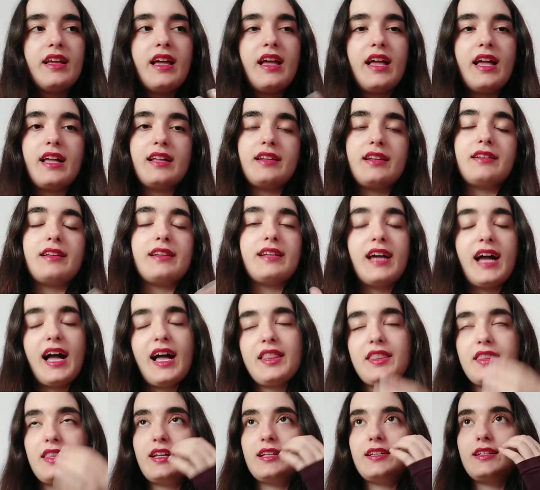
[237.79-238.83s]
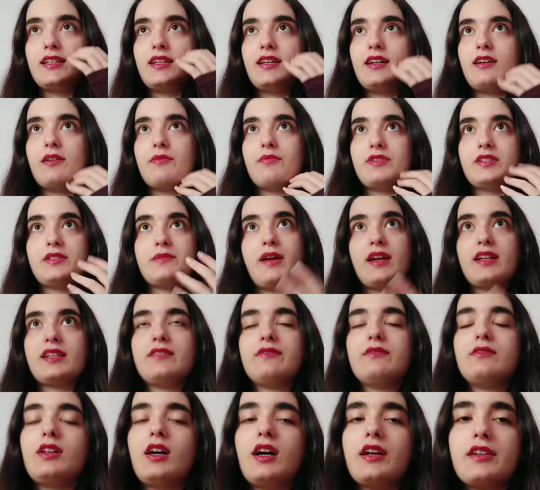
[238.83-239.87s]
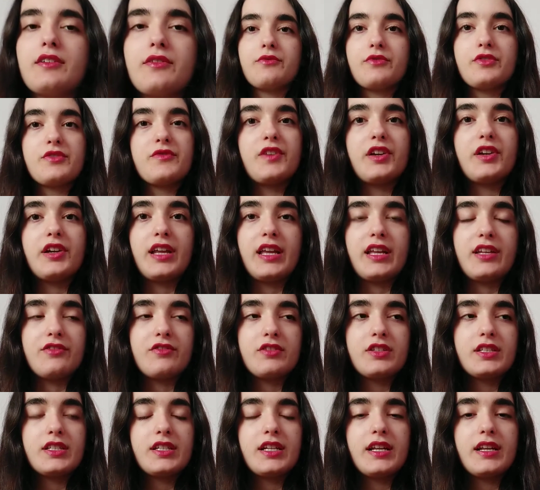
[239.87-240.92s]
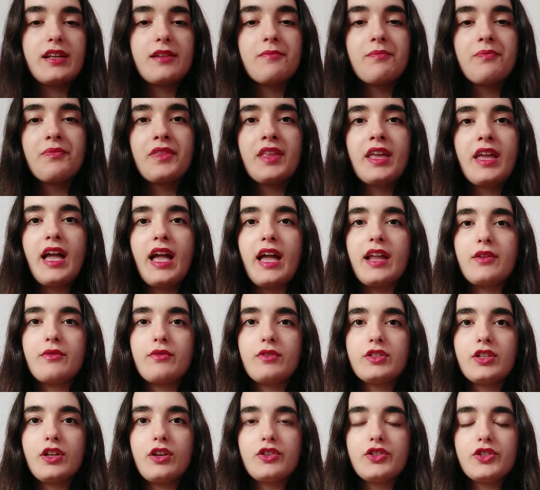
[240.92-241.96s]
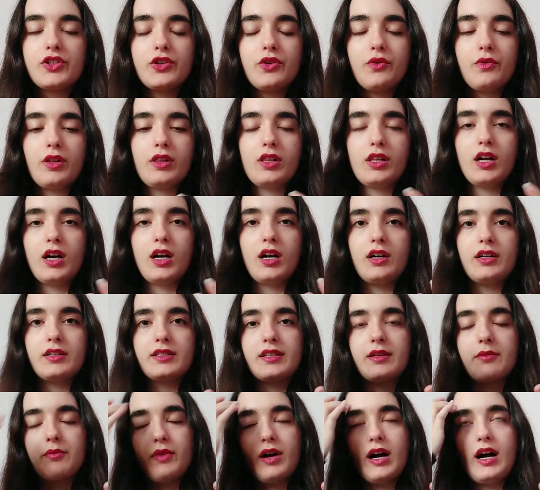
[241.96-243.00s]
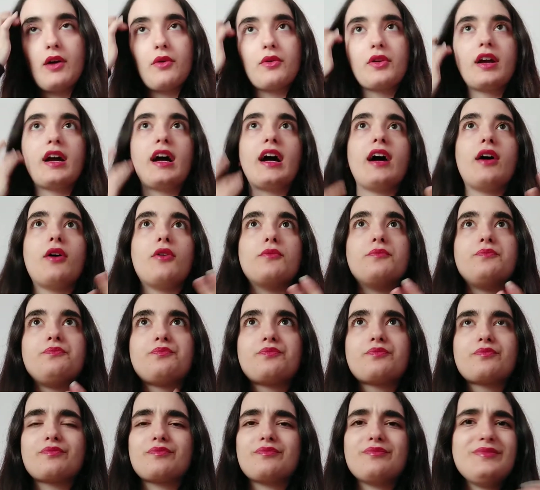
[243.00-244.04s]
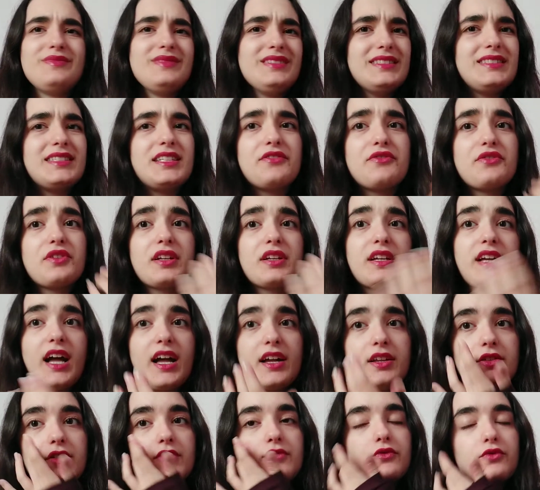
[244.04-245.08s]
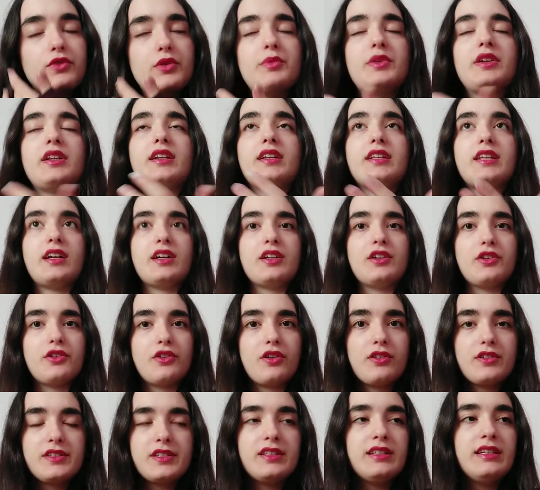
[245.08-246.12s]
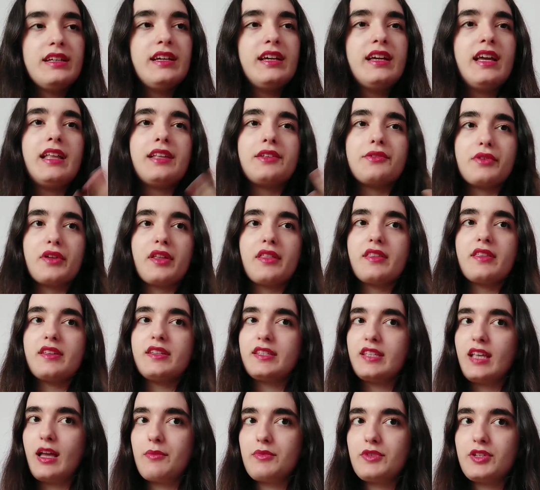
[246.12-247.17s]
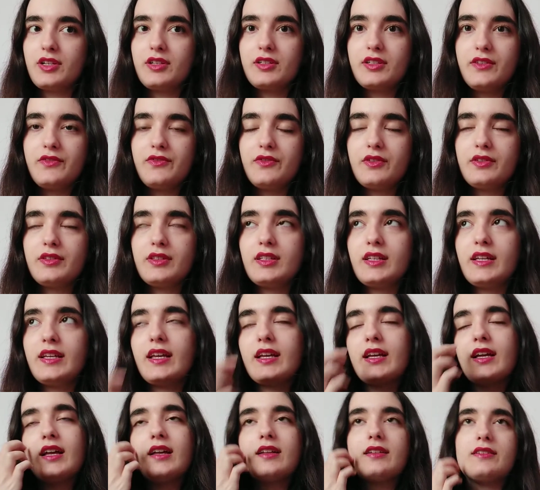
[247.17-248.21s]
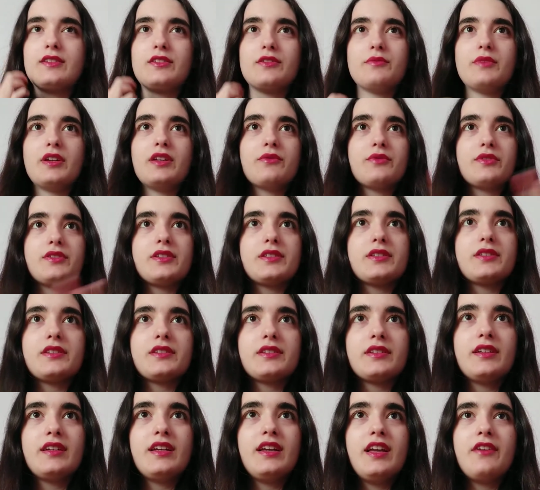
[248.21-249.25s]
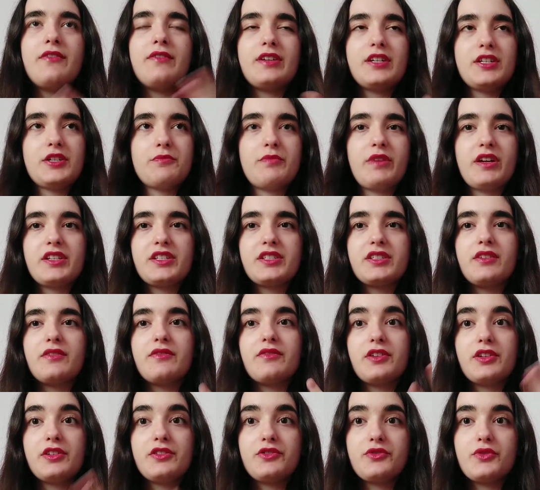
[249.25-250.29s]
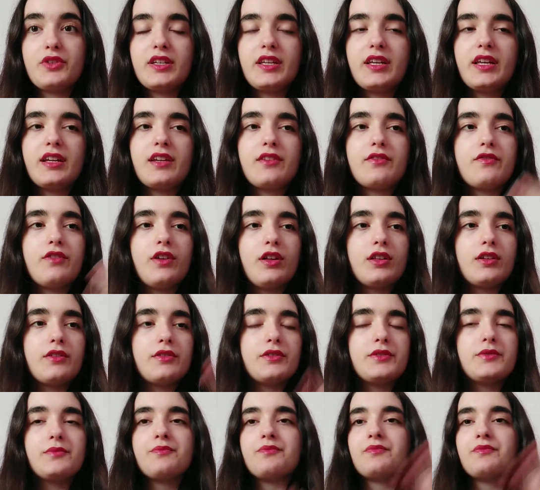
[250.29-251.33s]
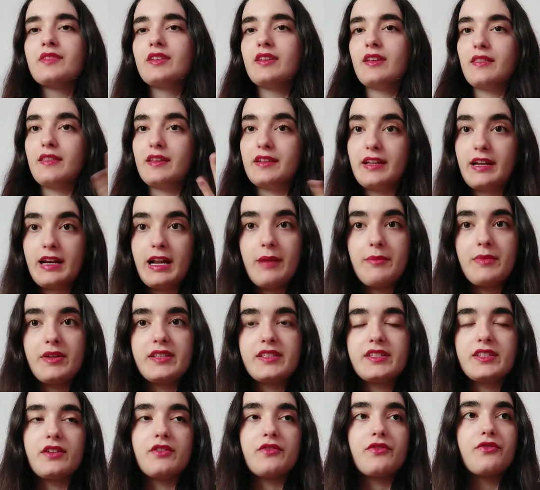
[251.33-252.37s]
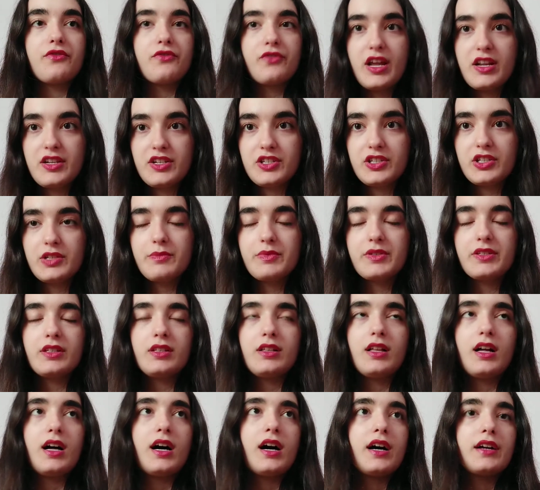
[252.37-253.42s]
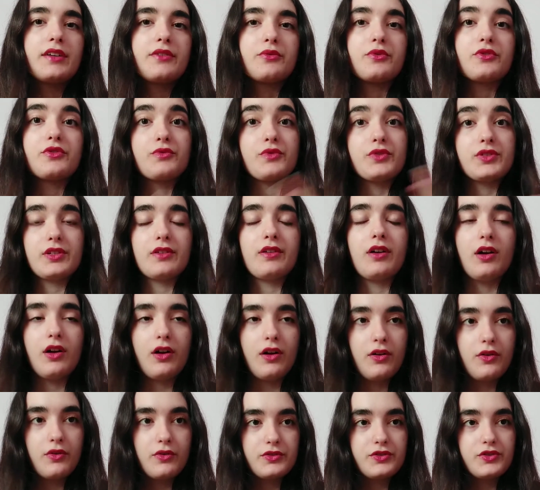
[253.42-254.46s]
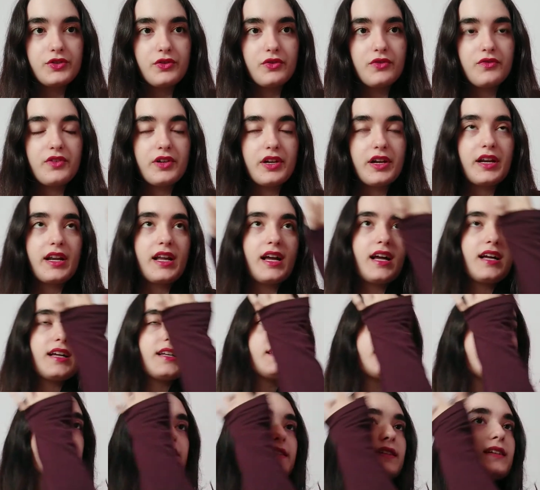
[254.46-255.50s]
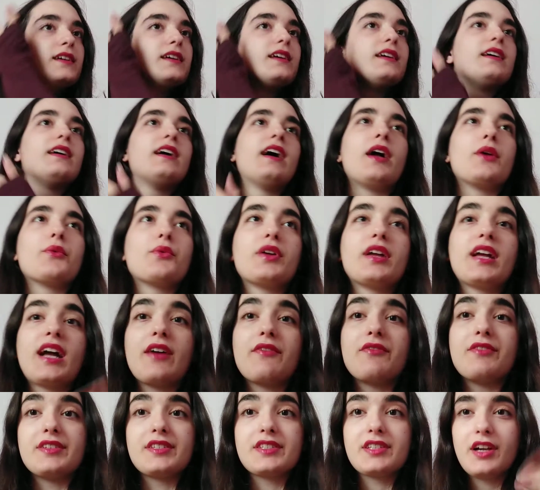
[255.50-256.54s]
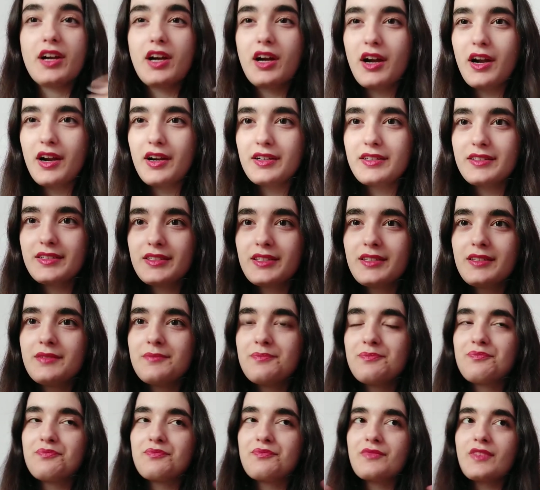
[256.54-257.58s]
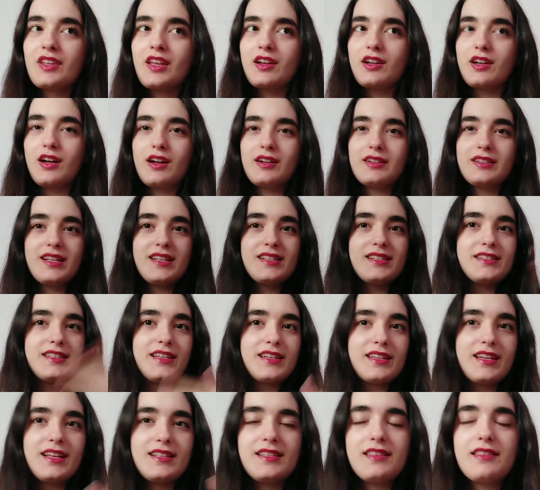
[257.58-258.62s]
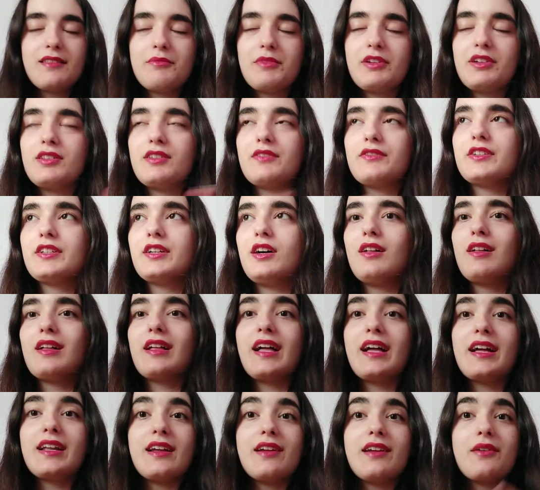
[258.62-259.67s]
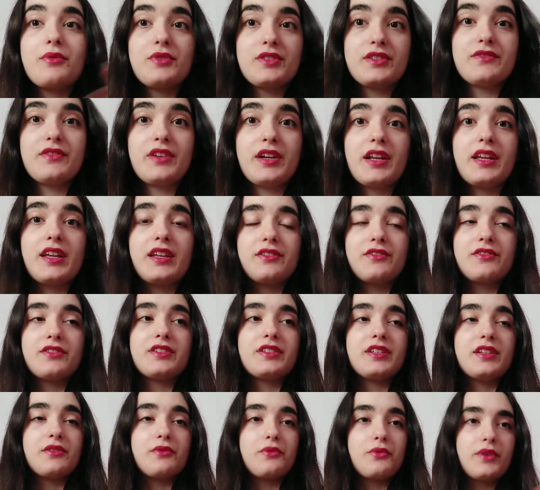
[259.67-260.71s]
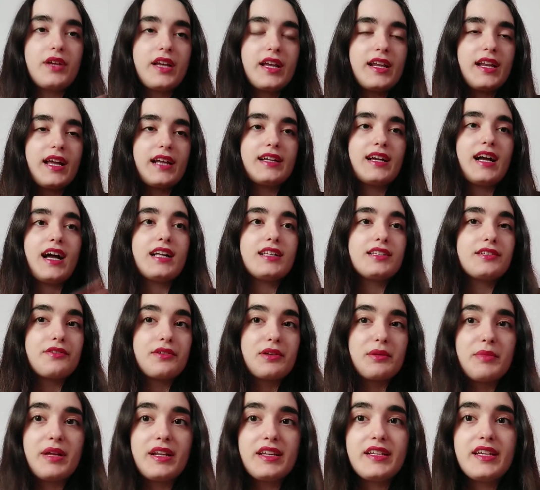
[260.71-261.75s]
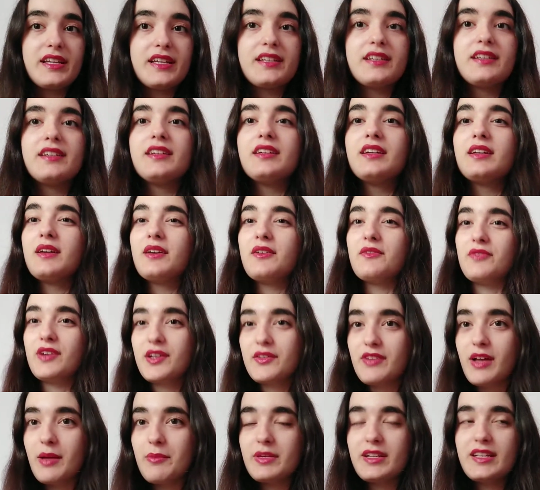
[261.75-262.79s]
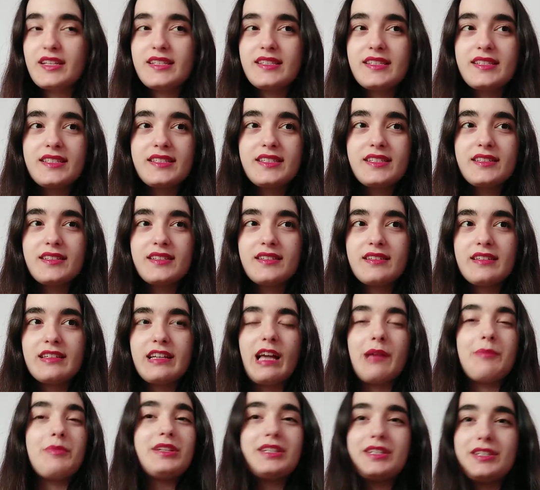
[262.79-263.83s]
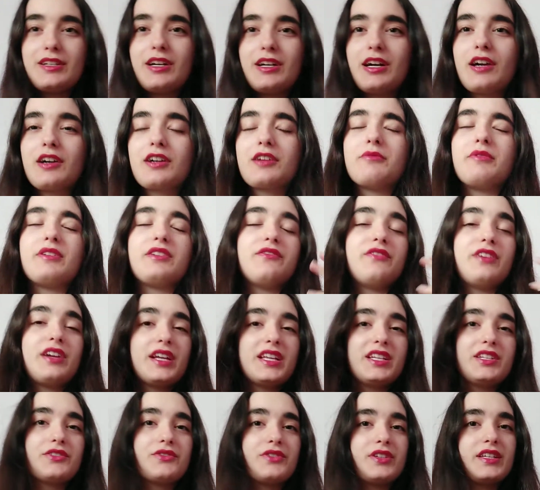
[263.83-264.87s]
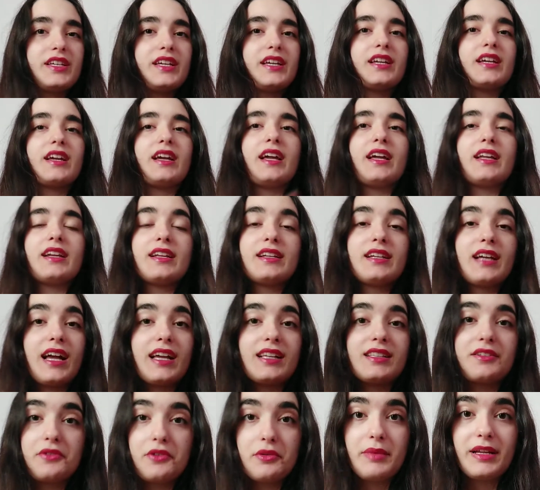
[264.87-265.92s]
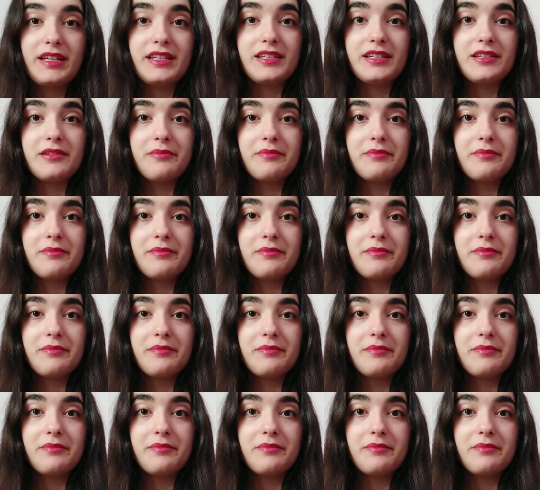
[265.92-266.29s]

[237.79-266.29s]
And it had that perspective a lot, was very interesting. And it was also a lot about how different kind of women and young girls treat this subject differently, and to me it was very special, very intriguing, and it followed the dynamics of friendships a lot, which was also very nice. And we have this art contest that gets in the middle of it all, and it was a very interesting read. I'd highly recommend it. Very feminist, a bit dark, but very intriguing, and I'd highly recommend it.